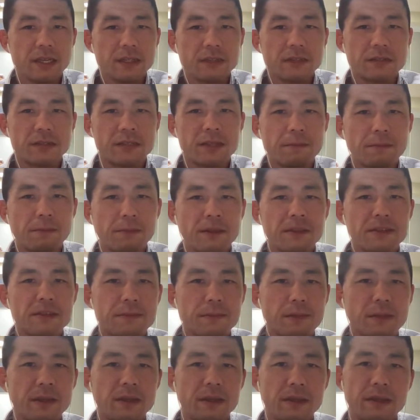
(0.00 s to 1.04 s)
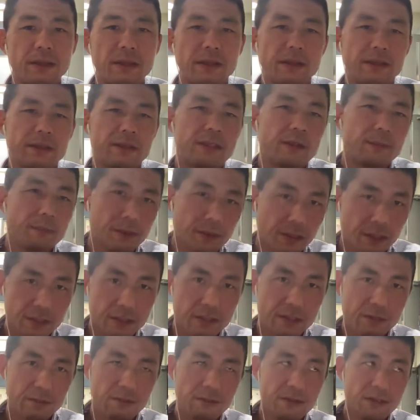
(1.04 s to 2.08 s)
So simply speaking, simply
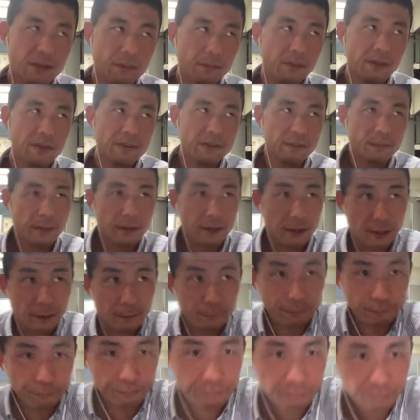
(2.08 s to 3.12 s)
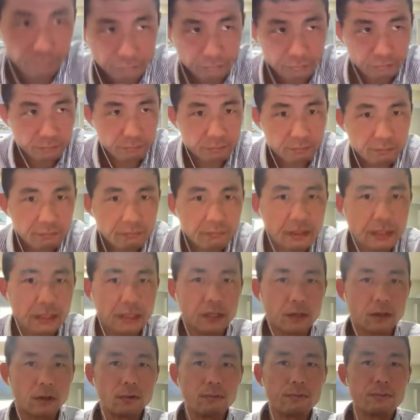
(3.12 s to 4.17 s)
simply speaking,
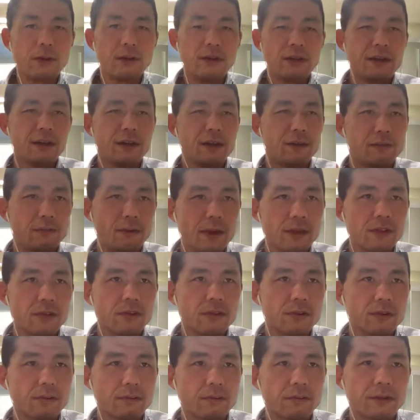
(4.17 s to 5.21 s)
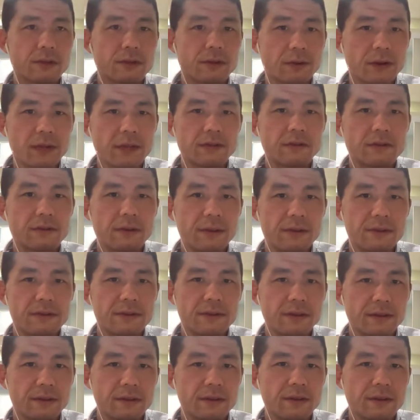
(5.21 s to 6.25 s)
you know, racial
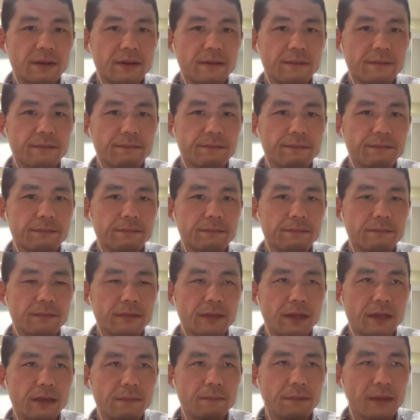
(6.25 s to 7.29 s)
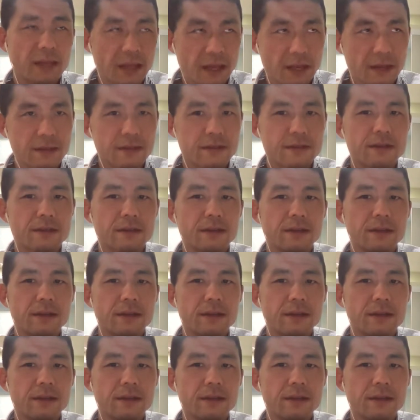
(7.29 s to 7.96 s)
characteristic, and uh, class,